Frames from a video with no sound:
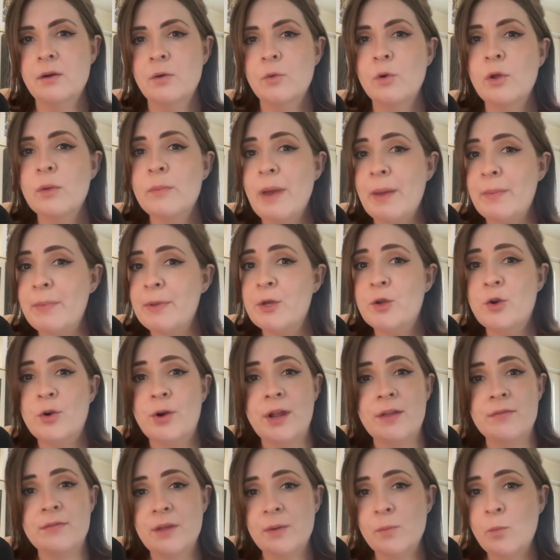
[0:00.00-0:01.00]
We might be
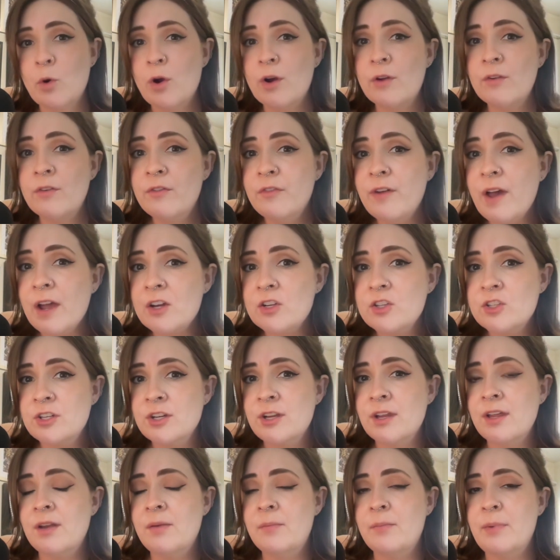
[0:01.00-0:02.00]
craving more
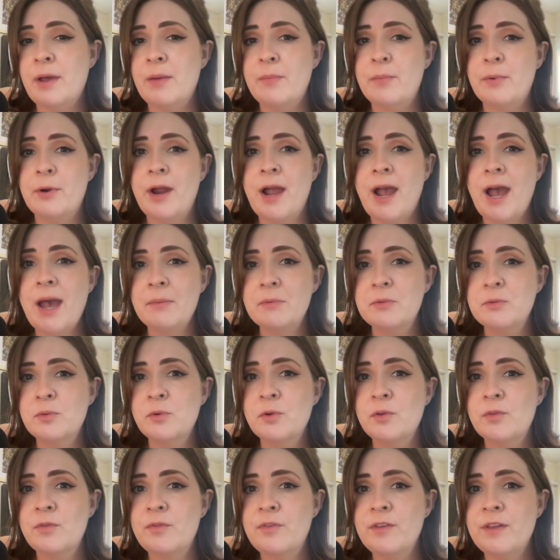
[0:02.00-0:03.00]
affection, but perhaps
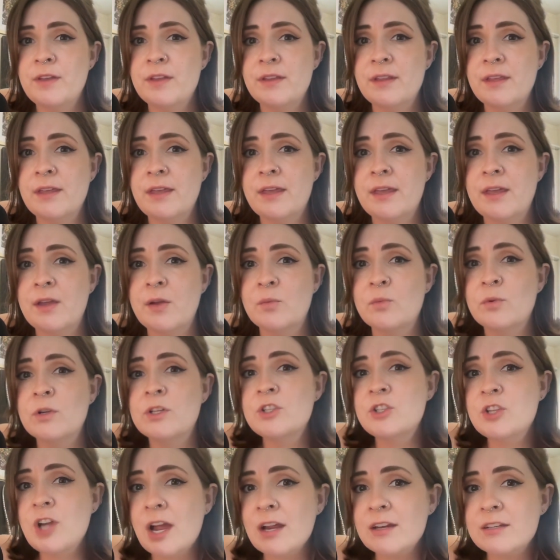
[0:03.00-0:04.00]
we're feeling
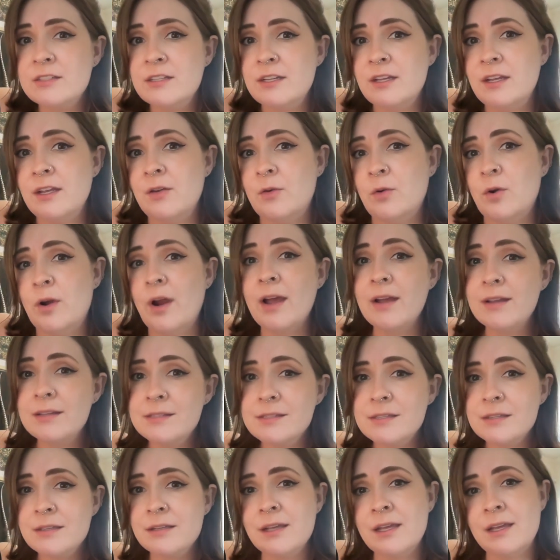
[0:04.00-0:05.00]
rejected or
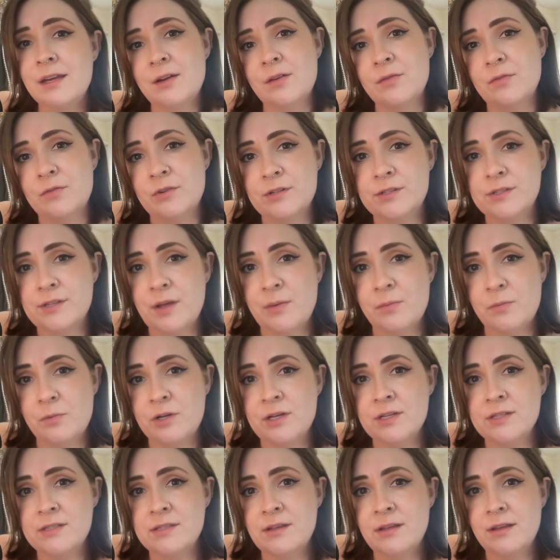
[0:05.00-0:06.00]
isolated for some
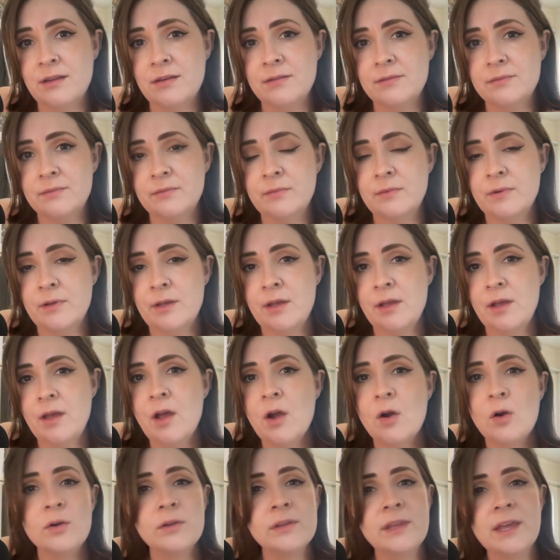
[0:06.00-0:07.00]
reason,
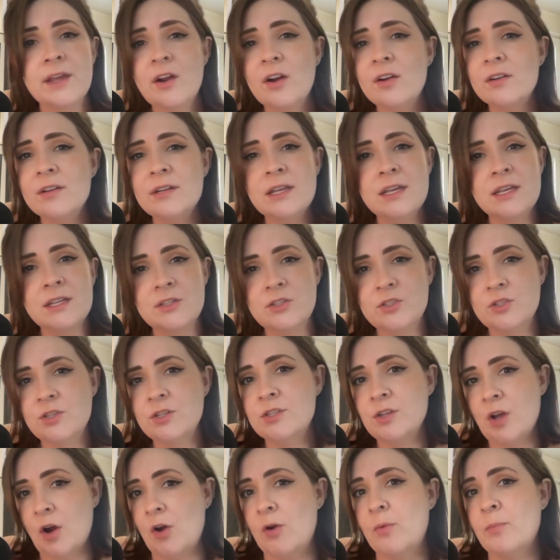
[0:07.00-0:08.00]
or like our needs
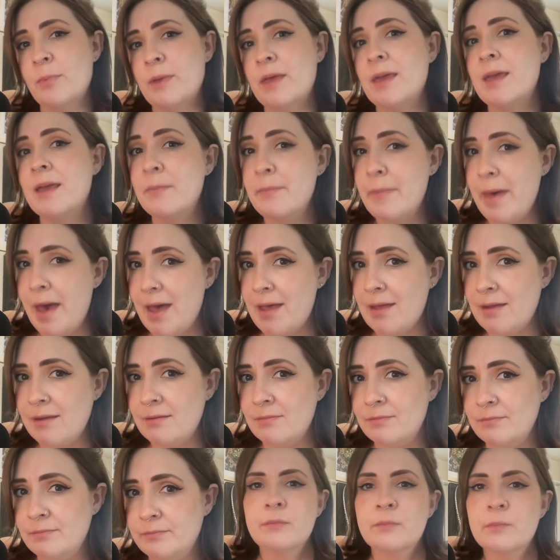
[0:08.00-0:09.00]
just aren't being met.
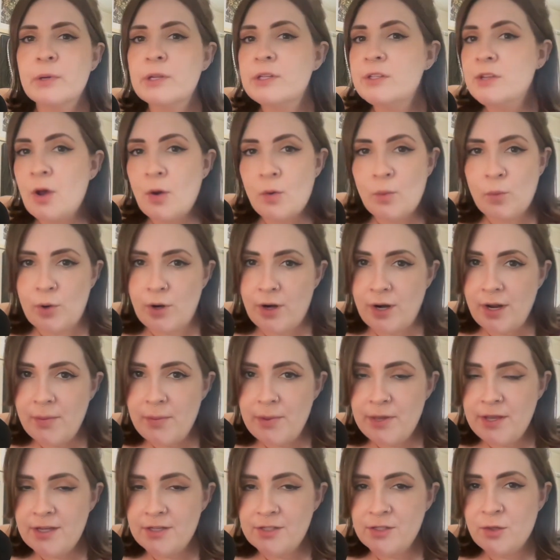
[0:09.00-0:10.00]
But don't worry,
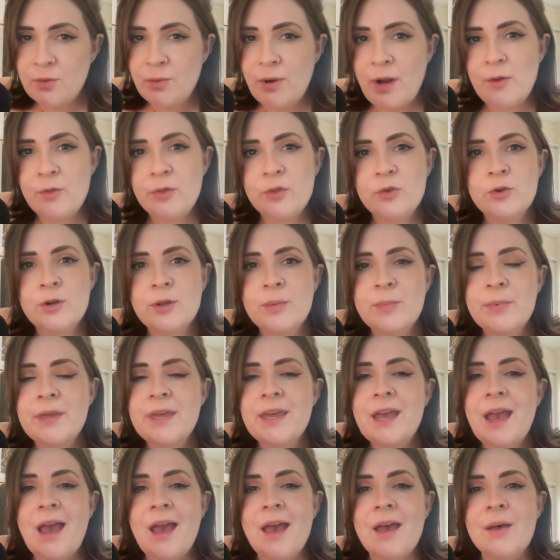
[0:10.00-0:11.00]
because around 3
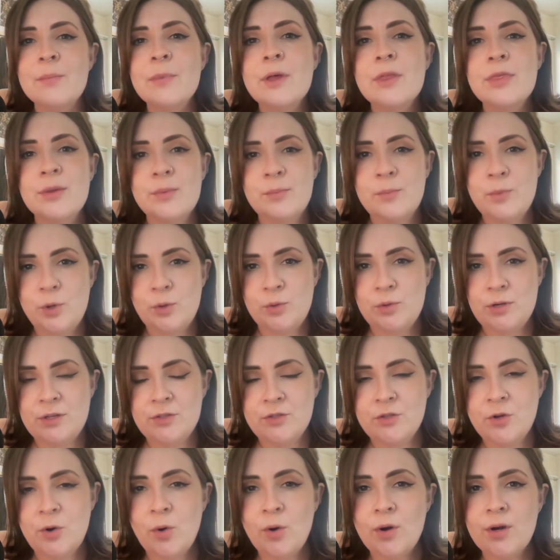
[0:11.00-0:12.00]
p.m., the moon
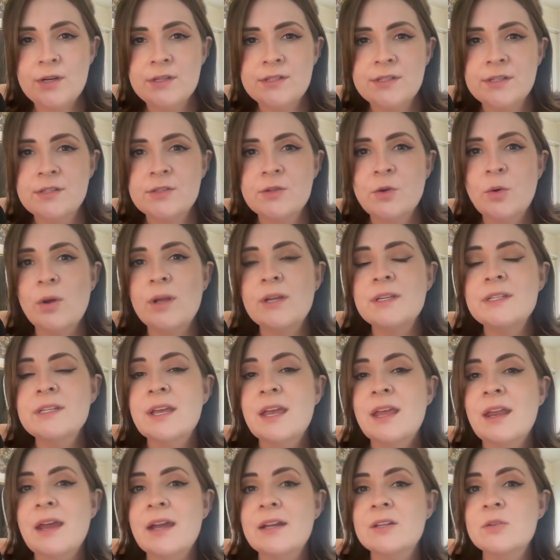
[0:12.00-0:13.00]
in Taurus is going to
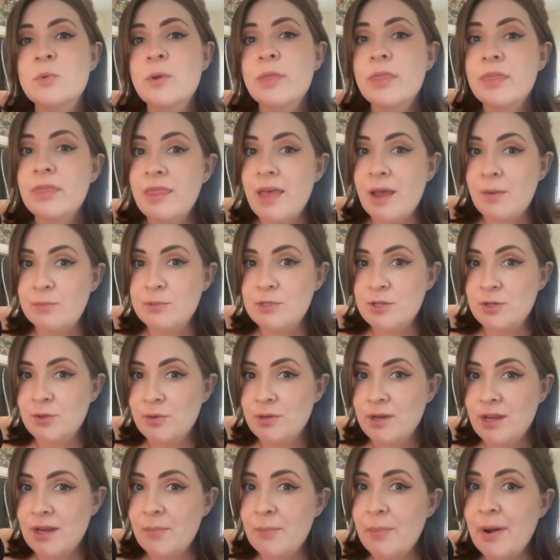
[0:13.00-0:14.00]
connect with
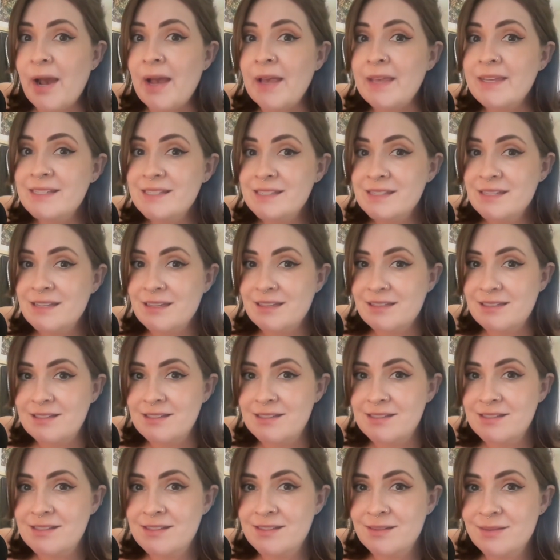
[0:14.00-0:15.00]
Neptune in
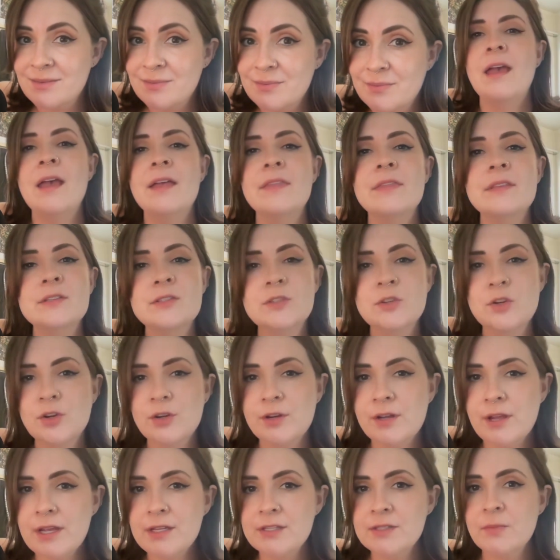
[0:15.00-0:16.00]
Pisces. And this
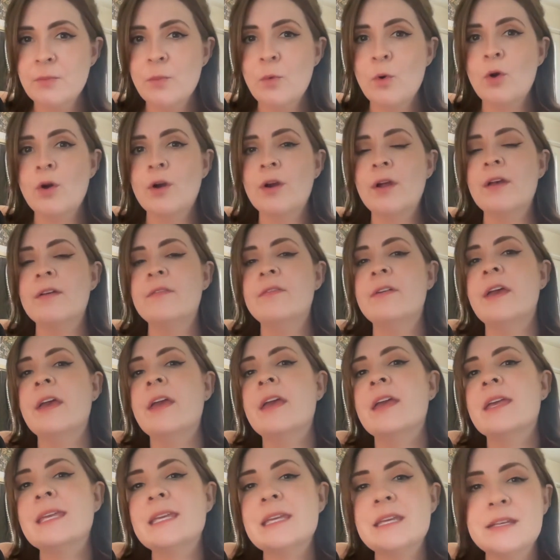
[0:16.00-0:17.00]
creates more of
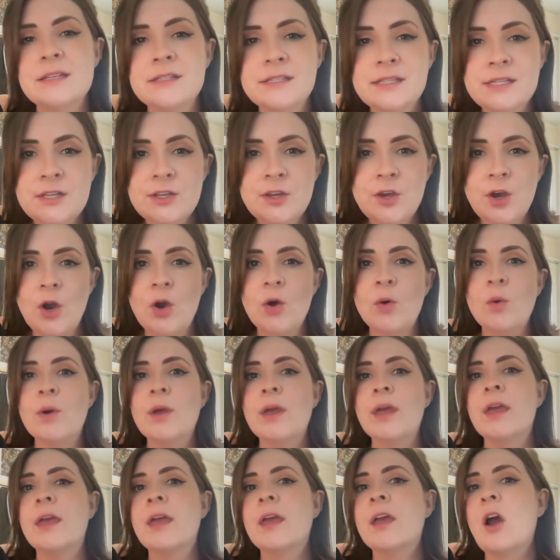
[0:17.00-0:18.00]
a
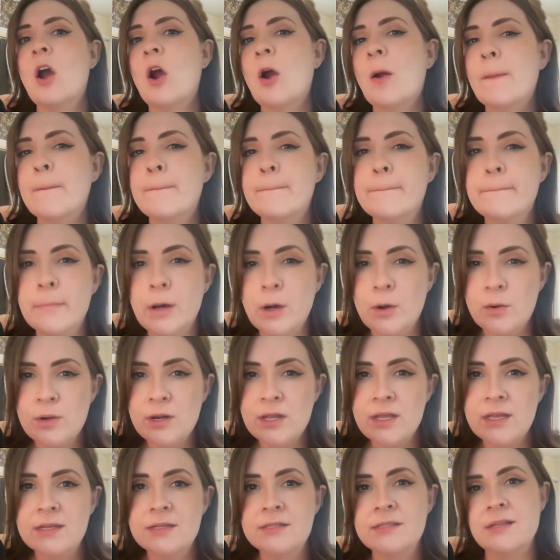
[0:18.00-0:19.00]
easygoing,
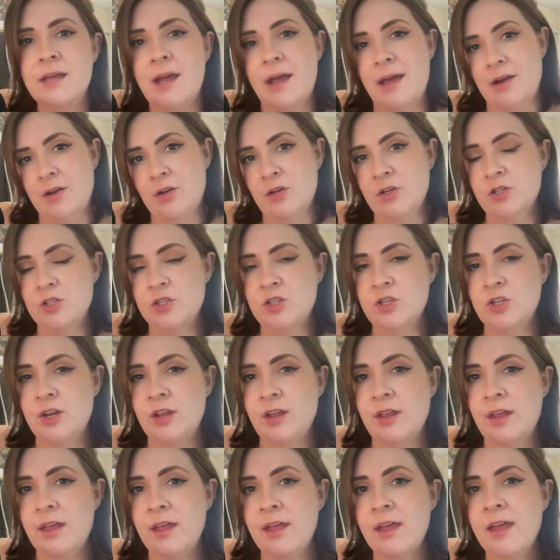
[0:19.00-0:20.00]
harmonious
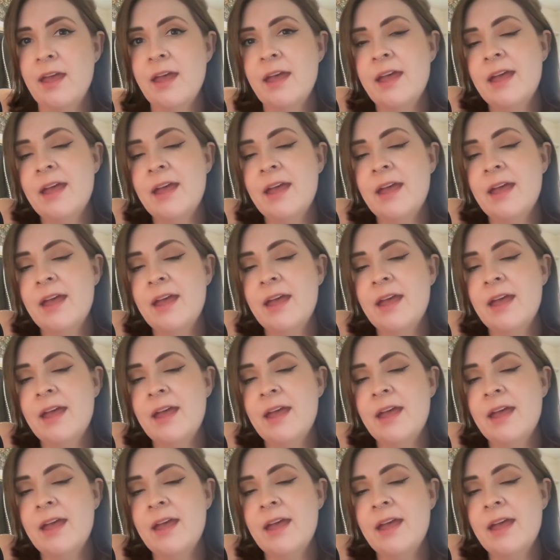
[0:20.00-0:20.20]
energy.